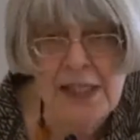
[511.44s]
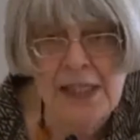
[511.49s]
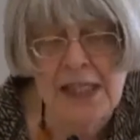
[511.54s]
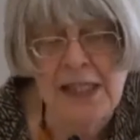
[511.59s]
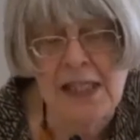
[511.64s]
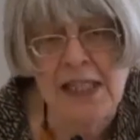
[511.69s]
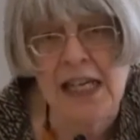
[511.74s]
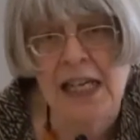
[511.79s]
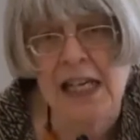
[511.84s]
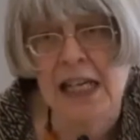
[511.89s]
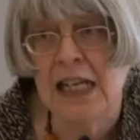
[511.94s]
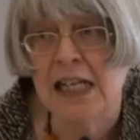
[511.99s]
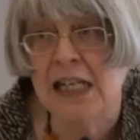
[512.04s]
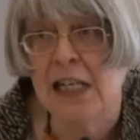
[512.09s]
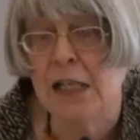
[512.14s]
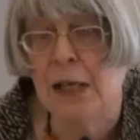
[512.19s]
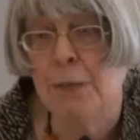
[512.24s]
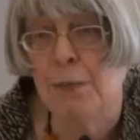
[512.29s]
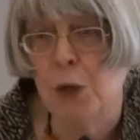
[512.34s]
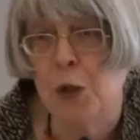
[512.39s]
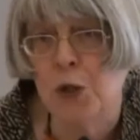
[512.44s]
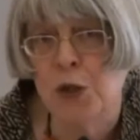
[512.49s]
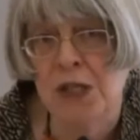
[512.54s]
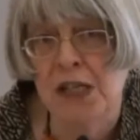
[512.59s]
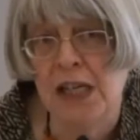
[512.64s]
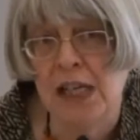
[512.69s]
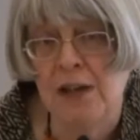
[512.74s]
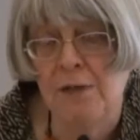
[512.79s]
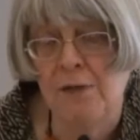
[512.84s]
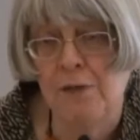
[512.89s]
is seen as the
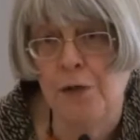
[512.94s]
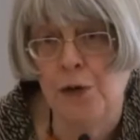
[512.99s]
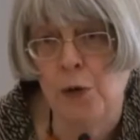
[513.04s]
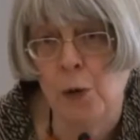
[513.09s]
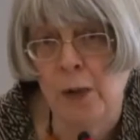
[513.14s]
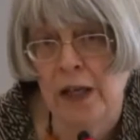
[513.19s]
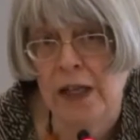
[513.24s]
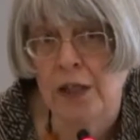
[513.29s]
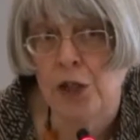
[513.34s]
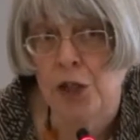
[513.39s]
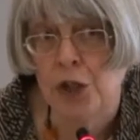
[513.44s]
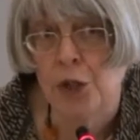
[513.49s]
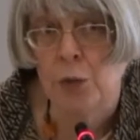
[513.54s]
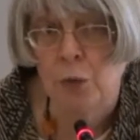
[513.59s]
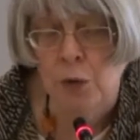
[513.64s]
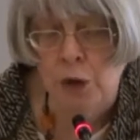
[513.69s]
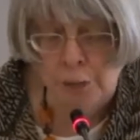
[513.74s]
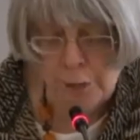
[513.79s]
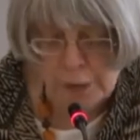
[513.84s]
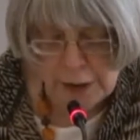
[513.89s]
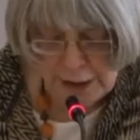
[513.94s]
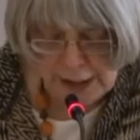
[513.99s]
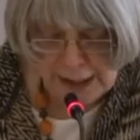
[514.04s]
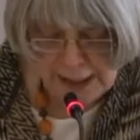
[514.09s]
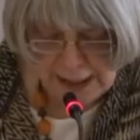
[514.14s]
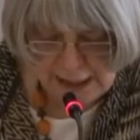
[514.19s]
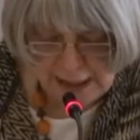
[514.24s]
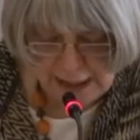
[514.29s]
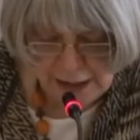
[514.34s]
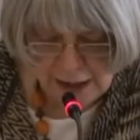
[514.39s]
most influential
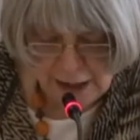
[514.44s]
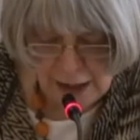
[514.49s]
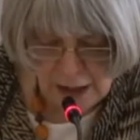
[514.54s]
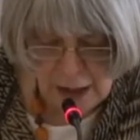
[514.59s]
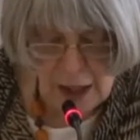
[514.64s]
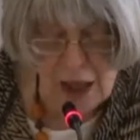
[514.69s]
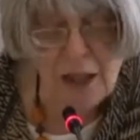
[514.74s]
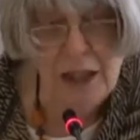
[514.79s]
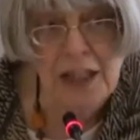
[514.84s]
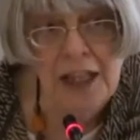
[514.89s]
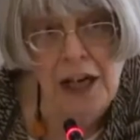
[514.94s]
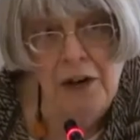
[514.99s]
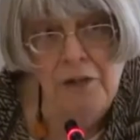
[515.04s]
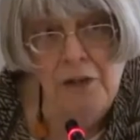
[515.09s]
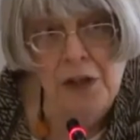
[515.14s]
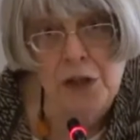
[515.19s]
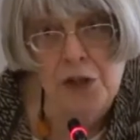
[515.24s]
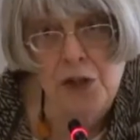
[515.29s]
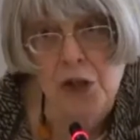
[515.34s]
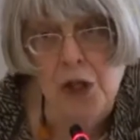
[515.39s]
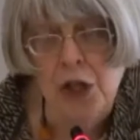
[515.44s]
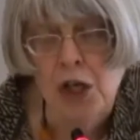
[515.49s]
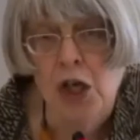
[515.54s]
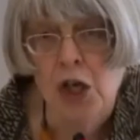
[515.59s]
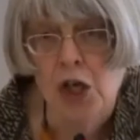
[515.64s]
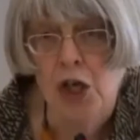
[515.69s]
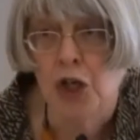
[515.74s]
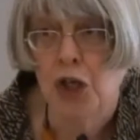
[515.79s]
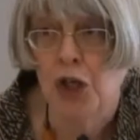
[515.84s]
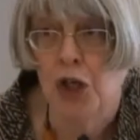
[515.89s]
woman in our current
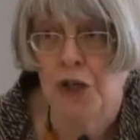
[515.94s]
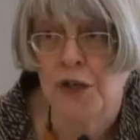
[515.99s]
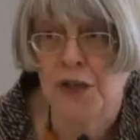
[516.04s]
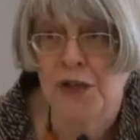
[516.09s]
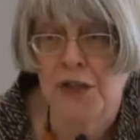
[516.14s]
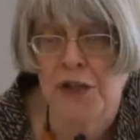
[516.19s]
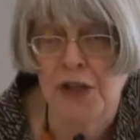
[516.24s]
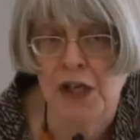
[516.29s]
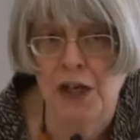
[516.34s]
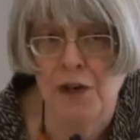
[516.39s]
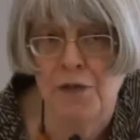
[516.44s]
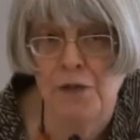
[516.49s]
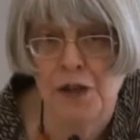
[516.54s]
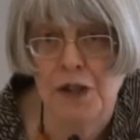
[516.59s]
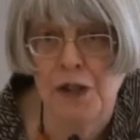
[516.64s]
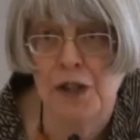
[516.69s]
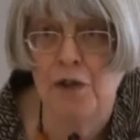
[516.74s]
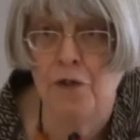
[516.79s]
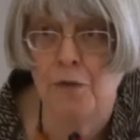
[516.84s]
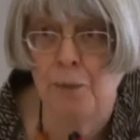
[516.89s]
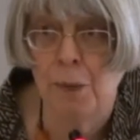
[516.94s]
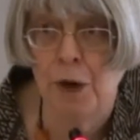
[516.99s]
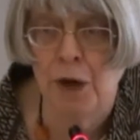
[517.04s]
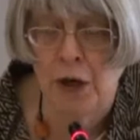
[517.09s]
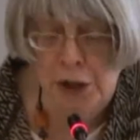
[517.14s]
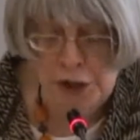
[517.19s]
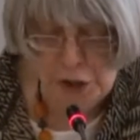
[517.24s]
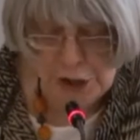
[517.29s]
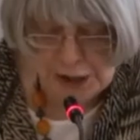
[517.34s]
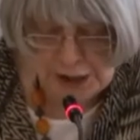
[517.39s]
Conservative
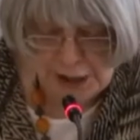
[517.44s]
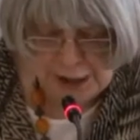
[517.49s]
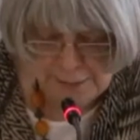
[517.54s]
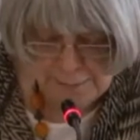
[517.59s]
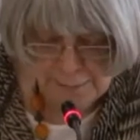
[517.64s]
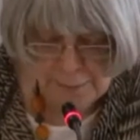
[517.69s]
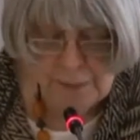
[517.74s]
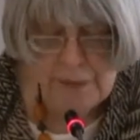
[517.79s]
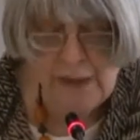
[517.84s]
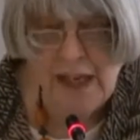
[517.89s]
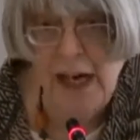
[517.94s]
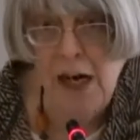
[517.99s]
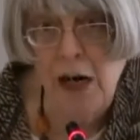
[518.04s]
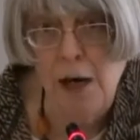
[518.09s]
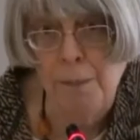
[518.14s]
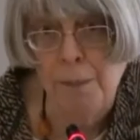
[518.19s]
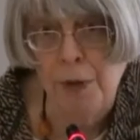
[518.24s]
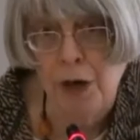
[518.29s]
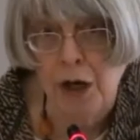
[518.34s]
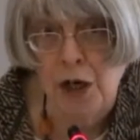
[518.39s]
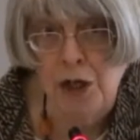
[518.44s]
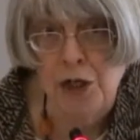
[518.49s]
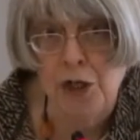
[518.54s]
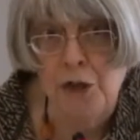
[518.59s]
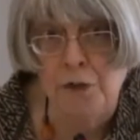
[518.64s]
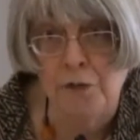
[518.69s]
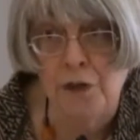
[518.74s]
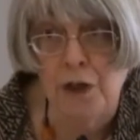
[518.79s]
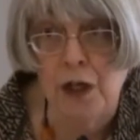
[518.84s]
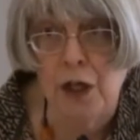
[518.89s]
Party. They are
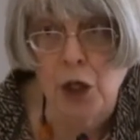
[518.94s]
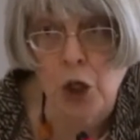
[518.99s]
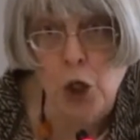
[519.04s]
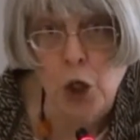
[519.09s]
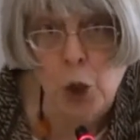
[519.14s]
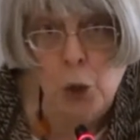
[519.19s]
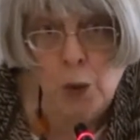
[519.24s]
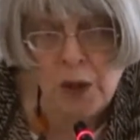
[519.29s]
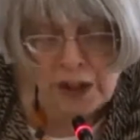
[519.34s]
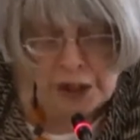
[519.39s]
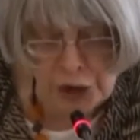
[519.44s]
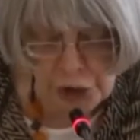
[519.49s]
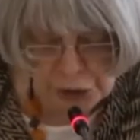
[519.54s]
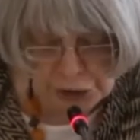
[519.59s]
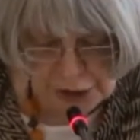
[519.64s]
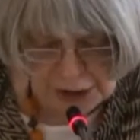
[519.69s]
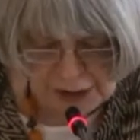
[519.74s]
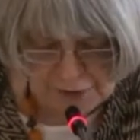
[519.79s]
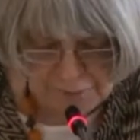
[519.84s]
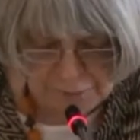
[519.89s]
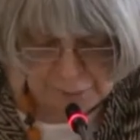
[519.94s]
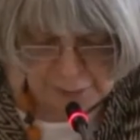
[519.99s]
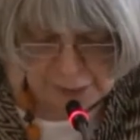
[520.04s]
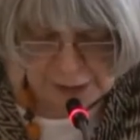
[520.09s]
part of a coalition